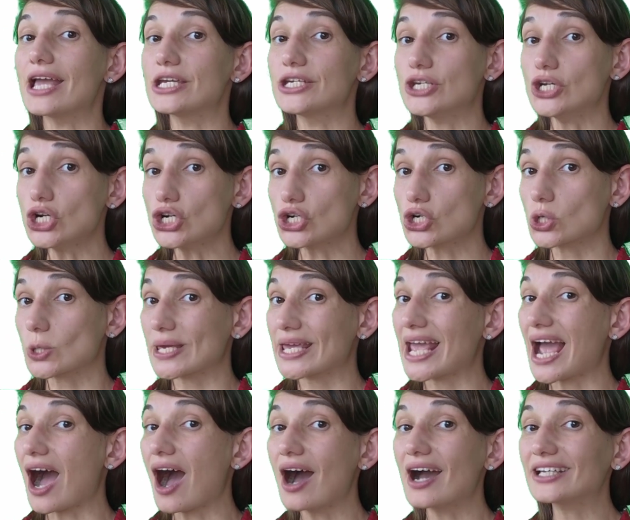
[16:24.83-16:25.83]

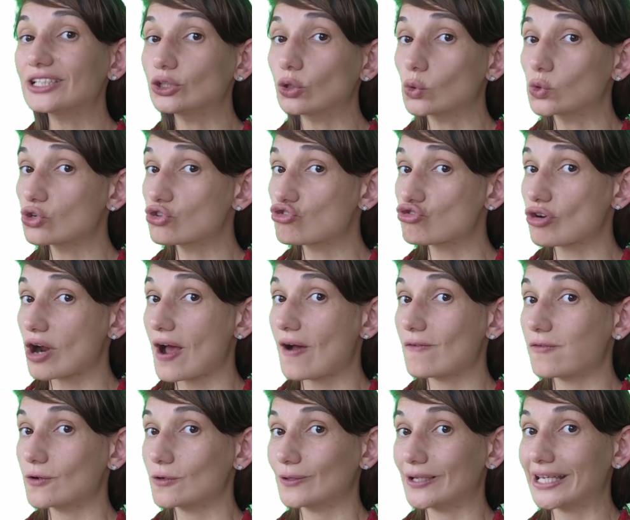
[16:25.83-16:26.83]
Usually, I don't
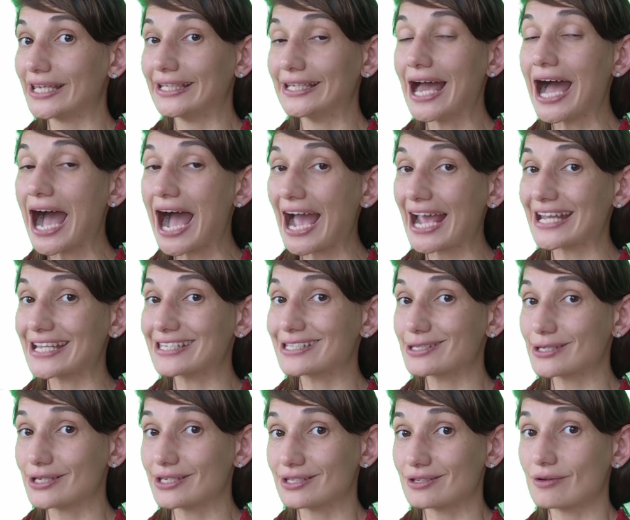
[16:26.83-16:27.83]
travel in high
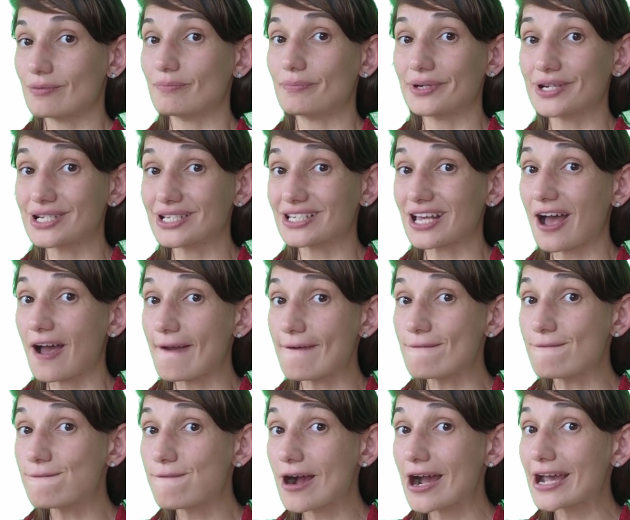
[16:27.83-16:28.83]
season because
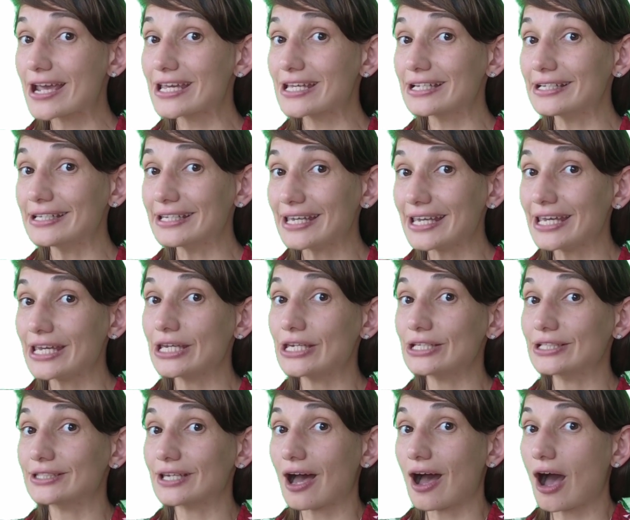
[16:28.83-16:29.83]
I find
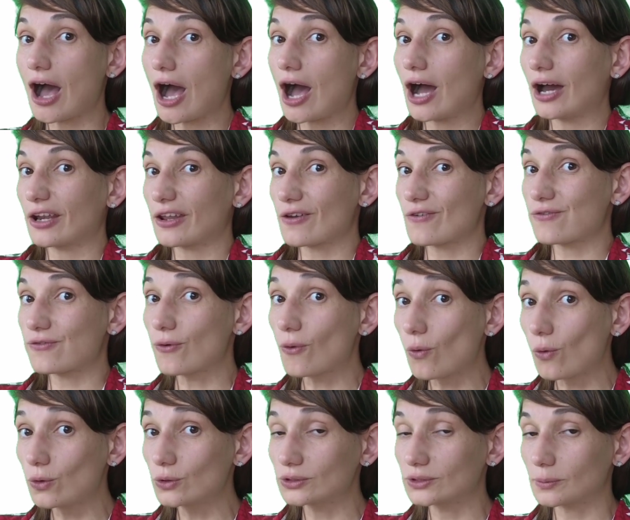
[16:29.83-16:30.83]
it
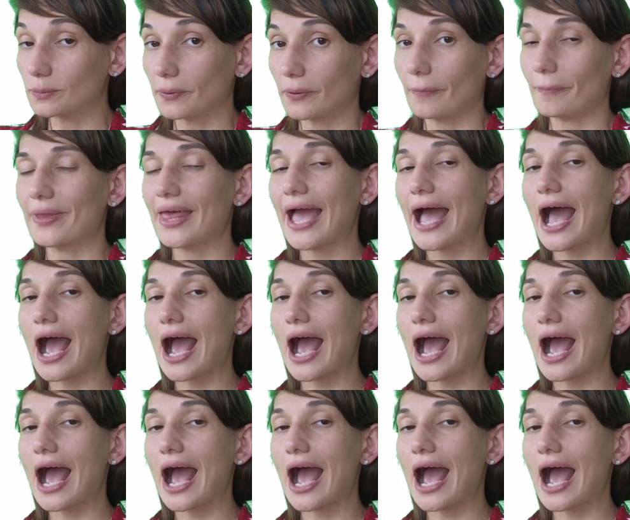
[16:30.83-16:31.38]
unaffordable.